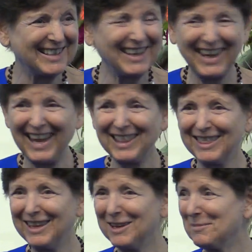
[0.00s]
They can't
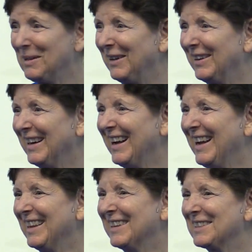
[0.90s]
think about it.
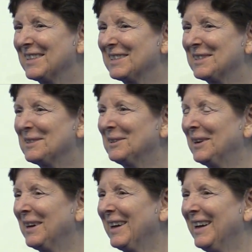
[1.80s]
There's a
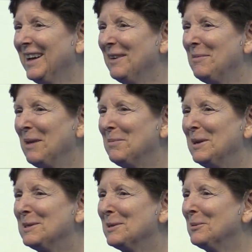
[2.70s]
story by
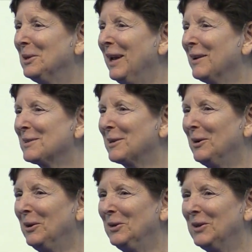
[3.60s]
P.G. Wodehouse
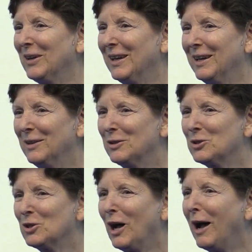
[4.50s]
called The
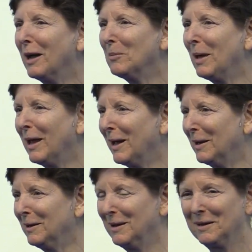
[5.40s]
Shy
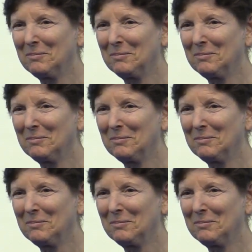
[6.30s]
Man.